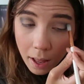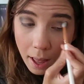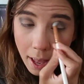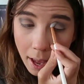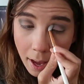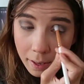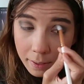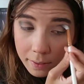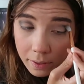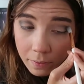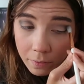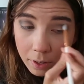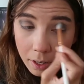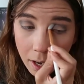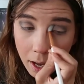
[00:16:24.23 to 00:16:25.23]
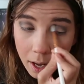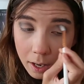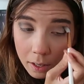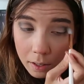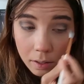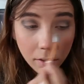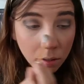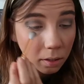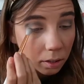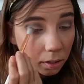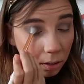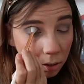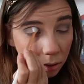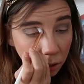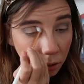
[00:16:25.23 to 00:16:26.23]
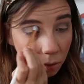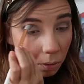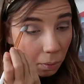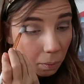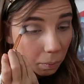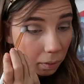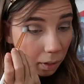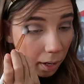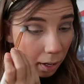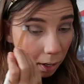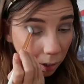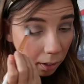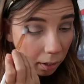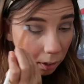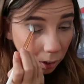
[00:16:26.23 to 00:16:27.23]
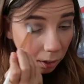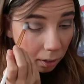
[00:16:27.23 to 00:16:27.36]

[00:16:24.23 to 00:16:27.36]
as a villain, you know, like